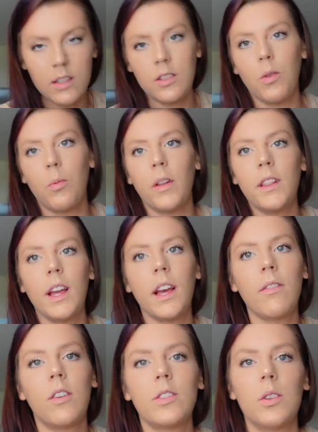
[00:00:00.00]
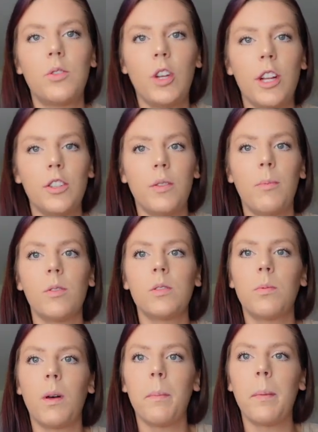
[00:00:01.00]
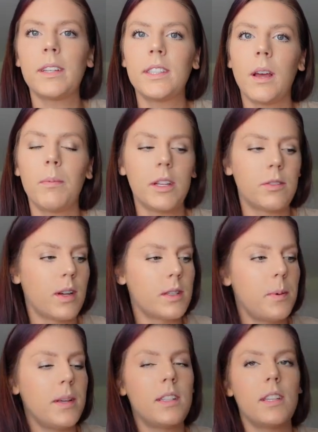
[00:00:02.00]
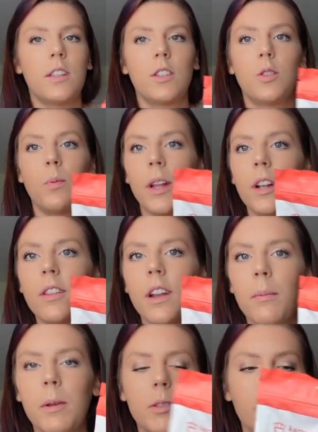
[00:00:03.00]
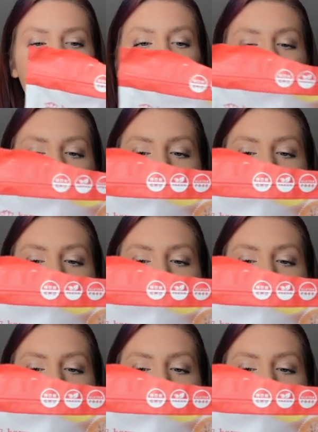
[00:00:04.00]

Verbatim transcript: So one thing I've also changed the most while I'm mixing up these recipes is the sweetener that I'm using.